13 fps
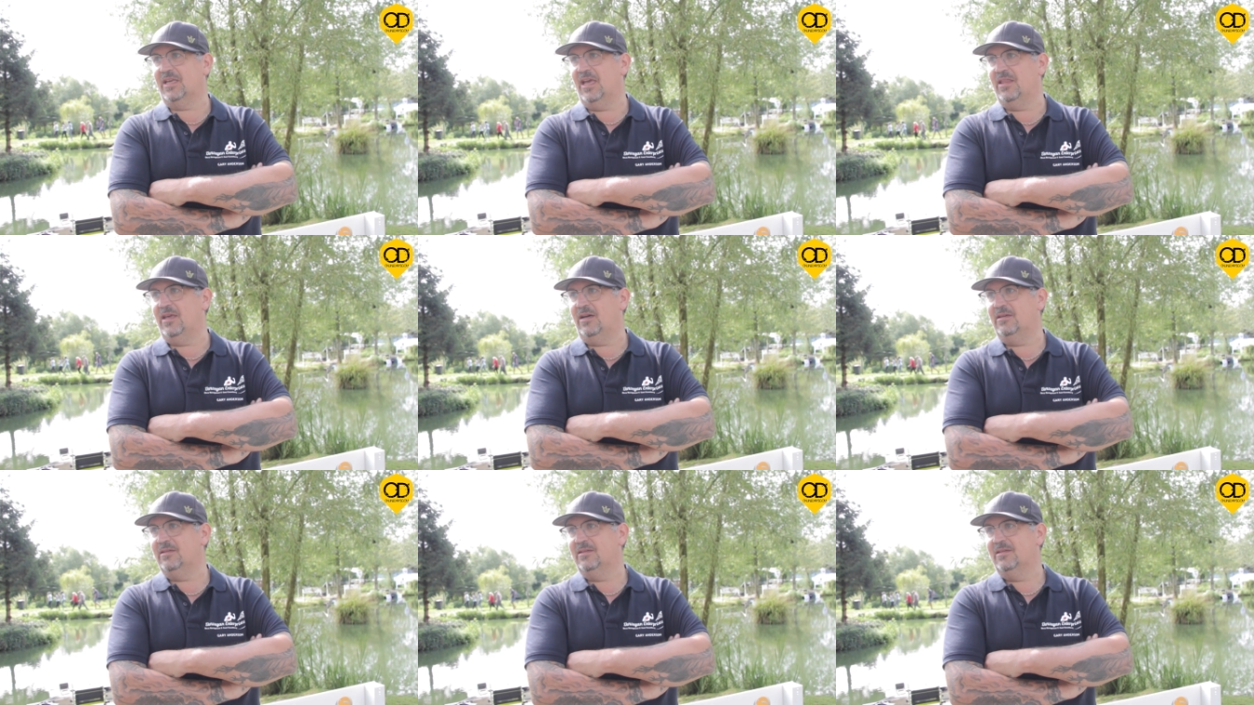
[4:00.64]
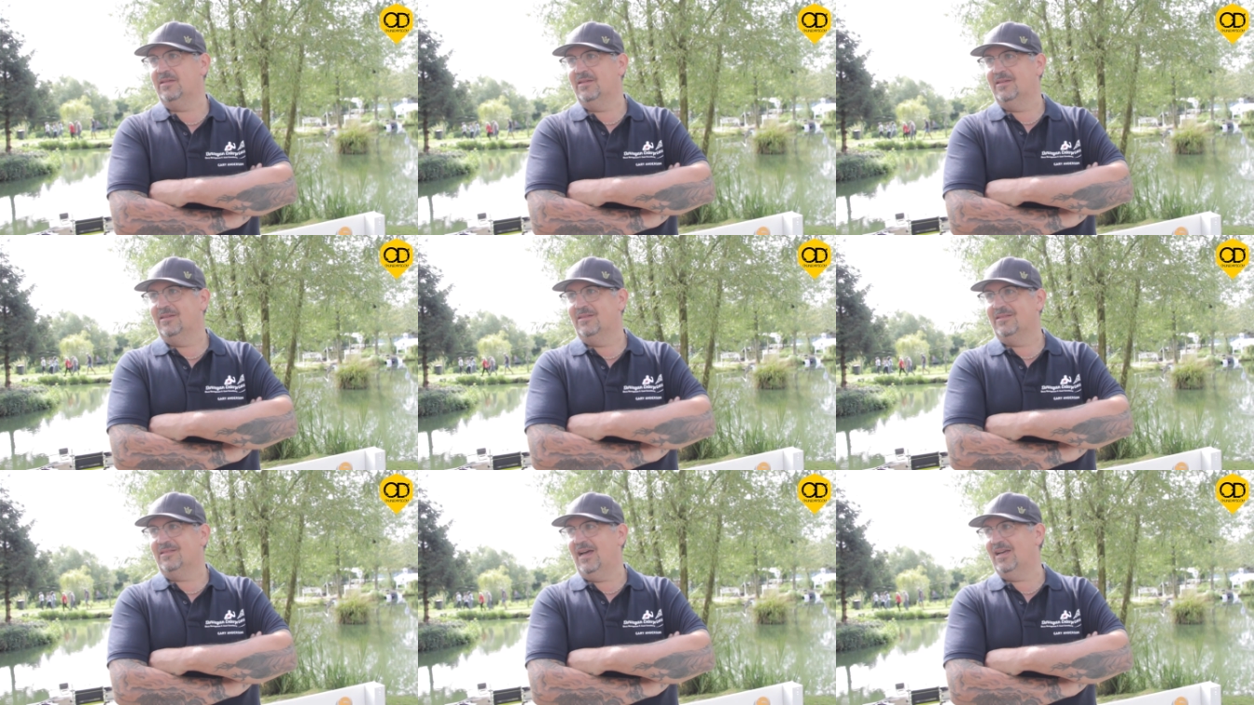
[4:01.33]
get there,
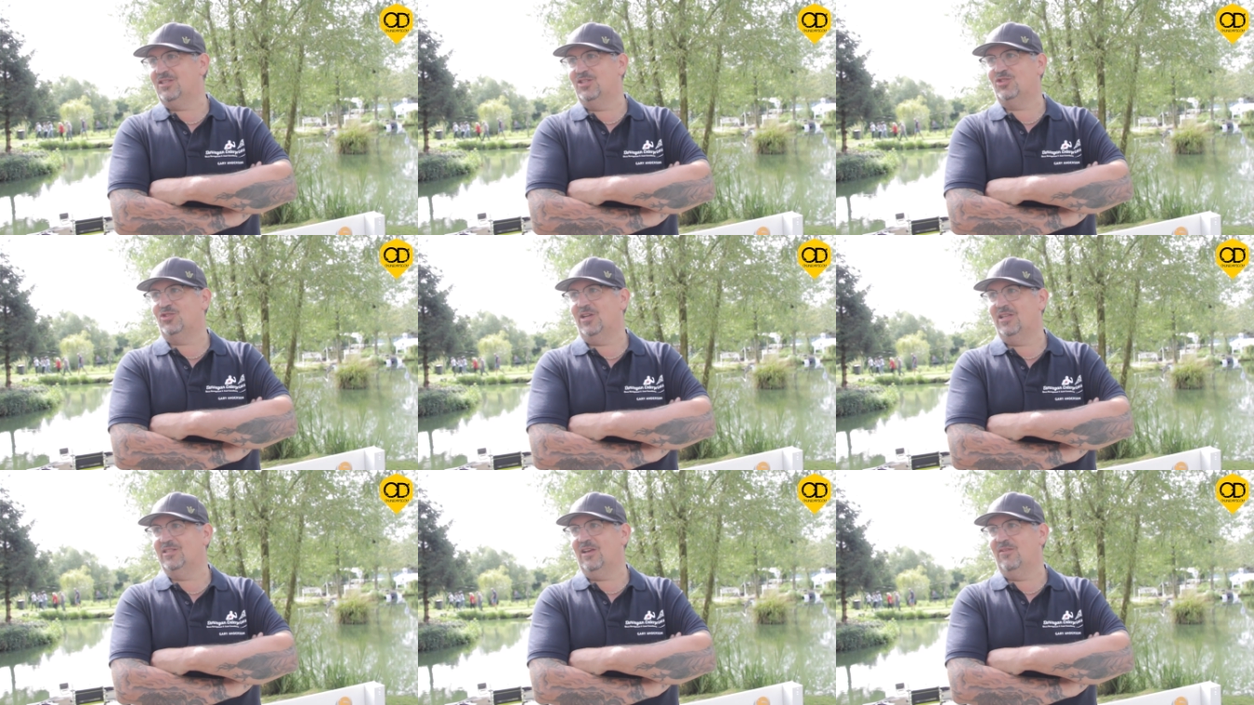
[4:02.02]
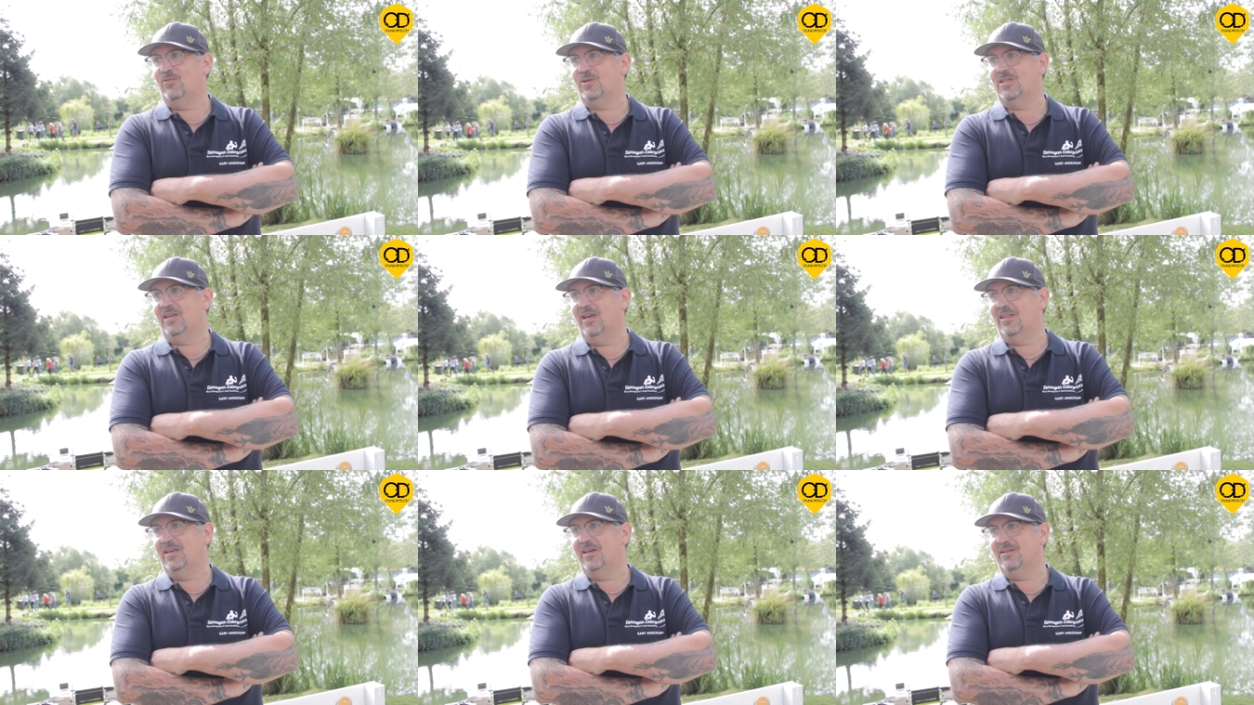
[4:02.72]
taxis, trains everywhere to
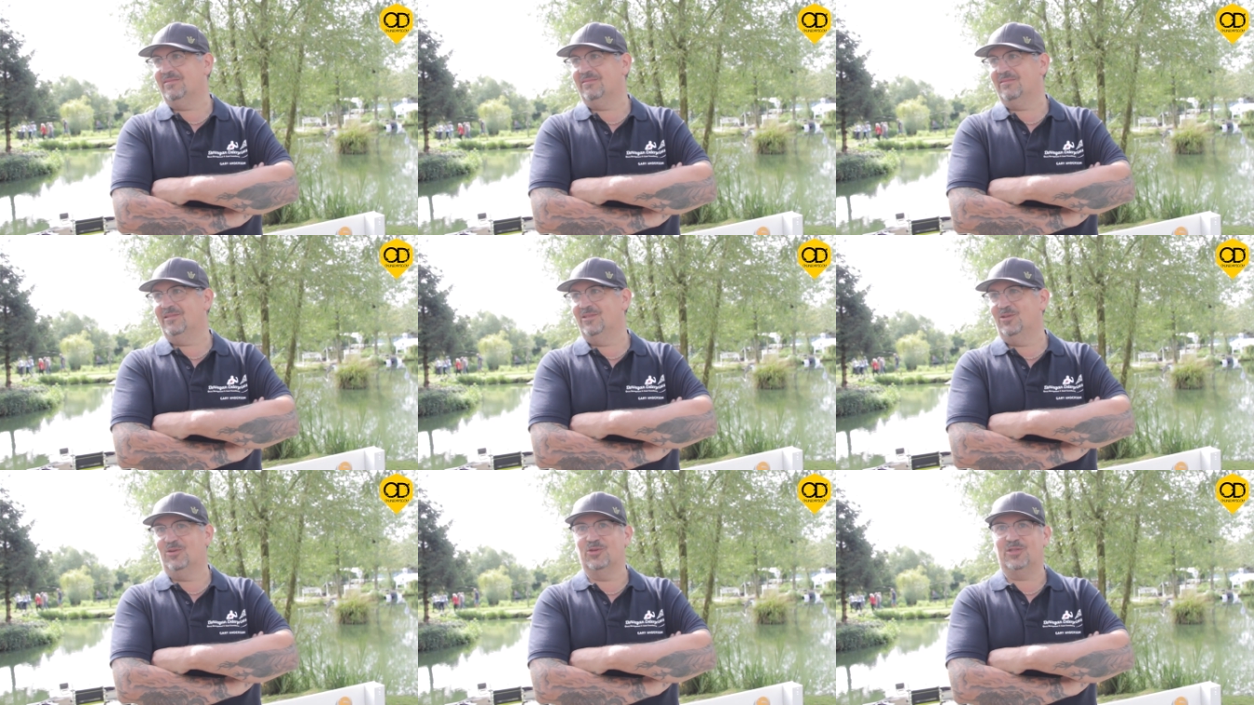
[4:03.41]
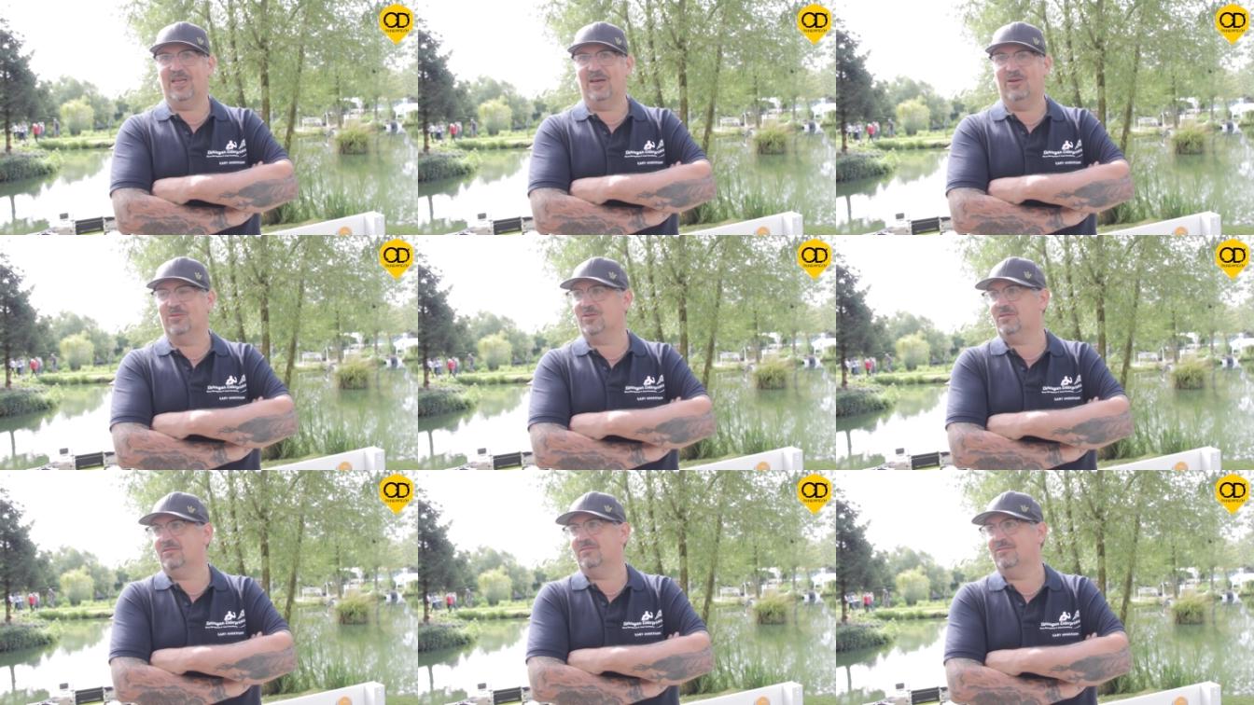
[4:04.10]
get there. You know,
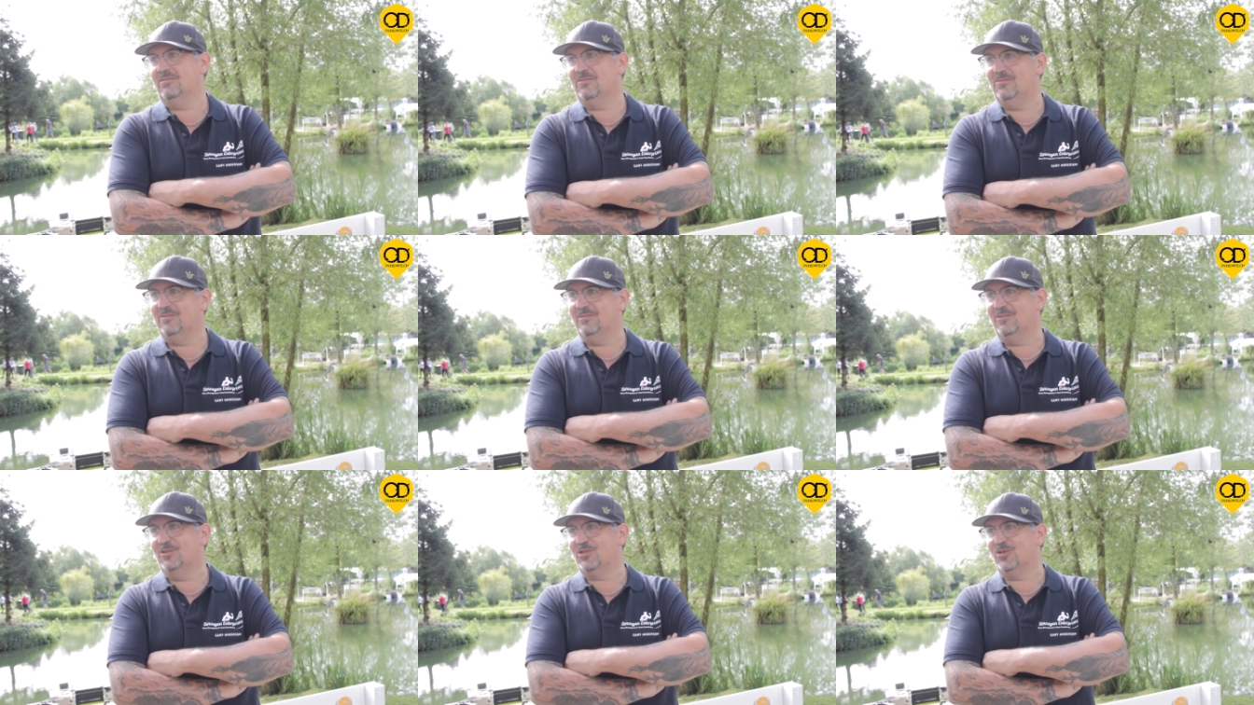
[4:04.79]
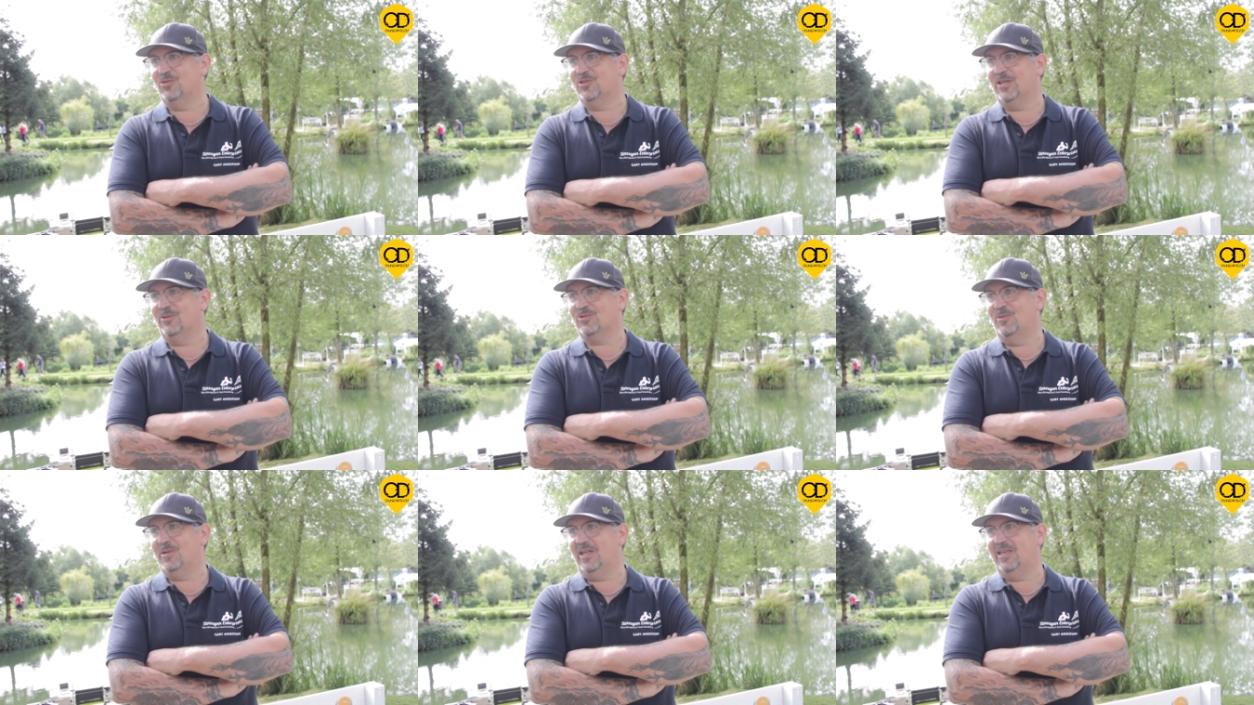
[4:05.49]
hotels. What's the hotels
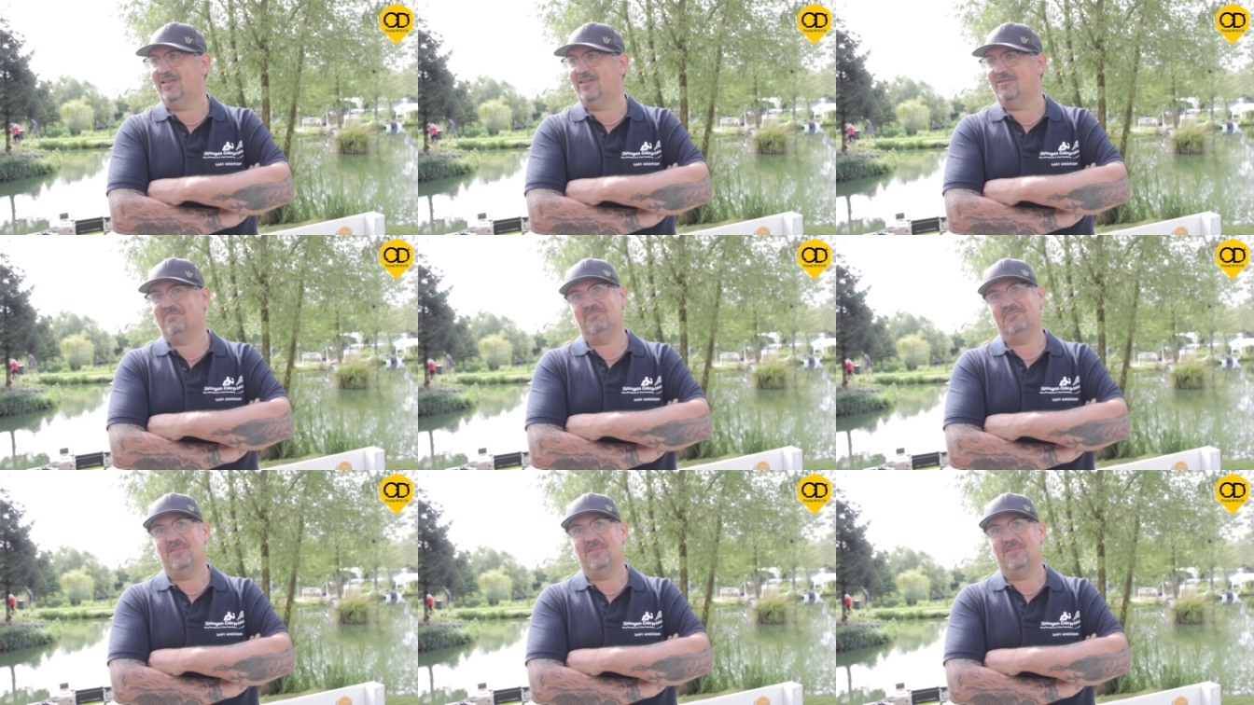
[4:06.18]
going to be like? Is